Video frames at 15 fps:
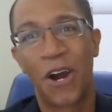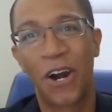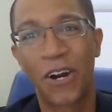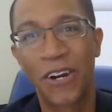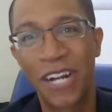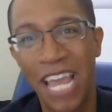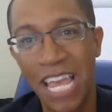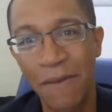
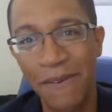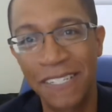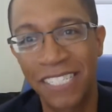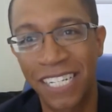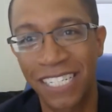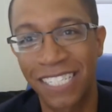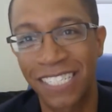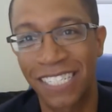Her name
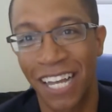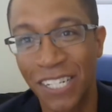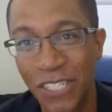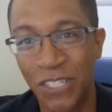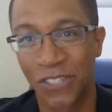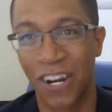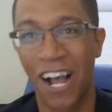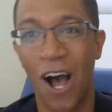is
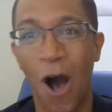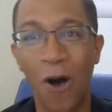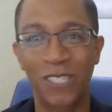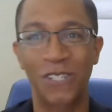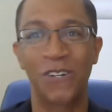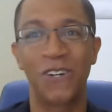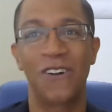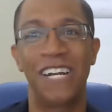Cassandra,
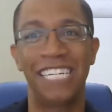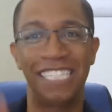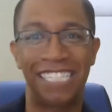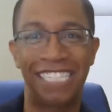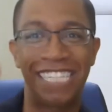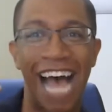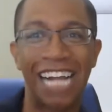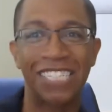also known as
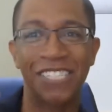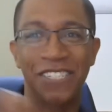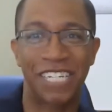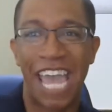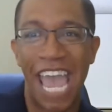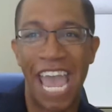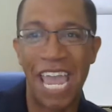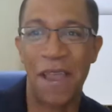Dr.
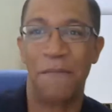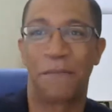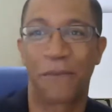K.